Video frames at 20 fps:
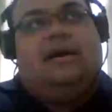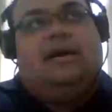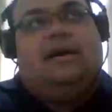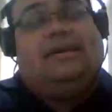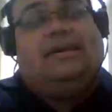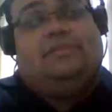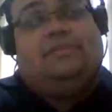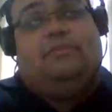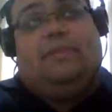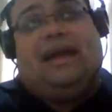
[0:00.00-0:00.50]

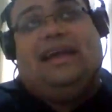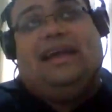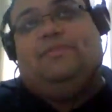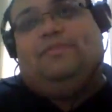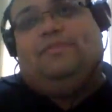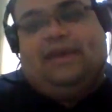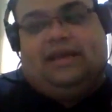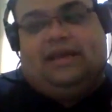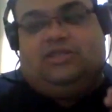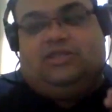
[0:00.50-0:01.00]
it might
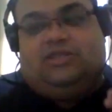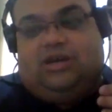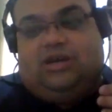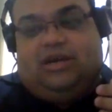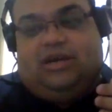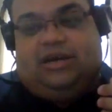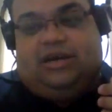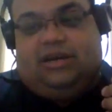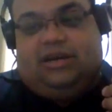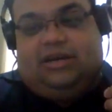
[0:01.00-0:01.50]
be
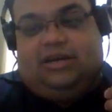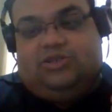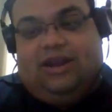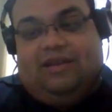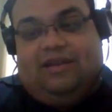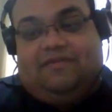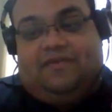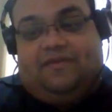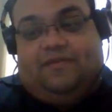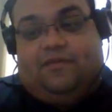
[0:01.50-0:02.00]
a
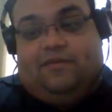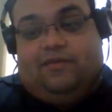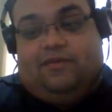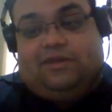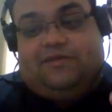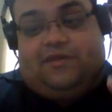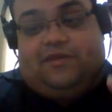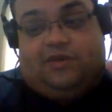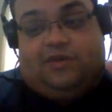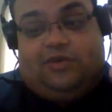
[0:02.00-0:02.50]
driving
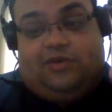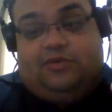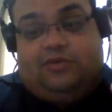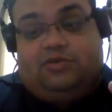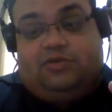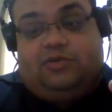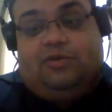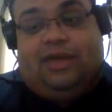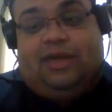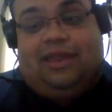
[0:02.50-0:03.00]
force for
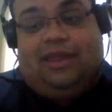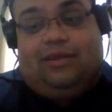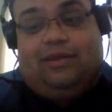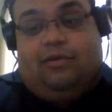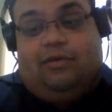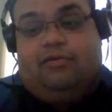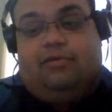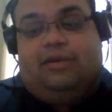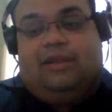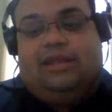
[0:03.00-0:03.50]
those who can
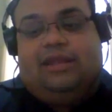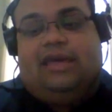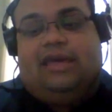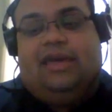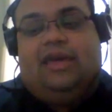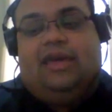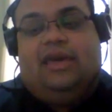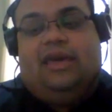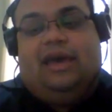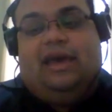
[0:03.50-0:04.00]
only
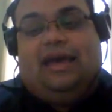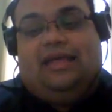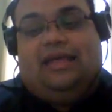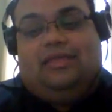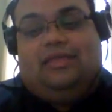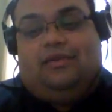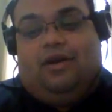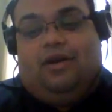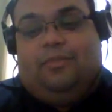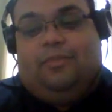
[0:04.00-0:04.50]

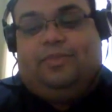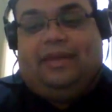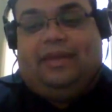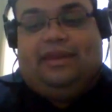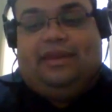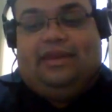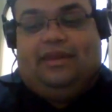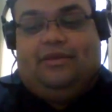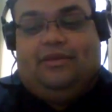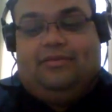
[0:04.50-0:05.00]
adopt a
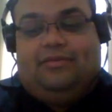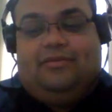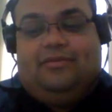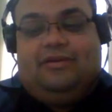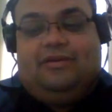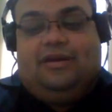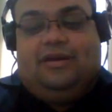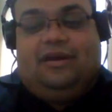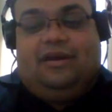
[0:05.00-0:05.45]
new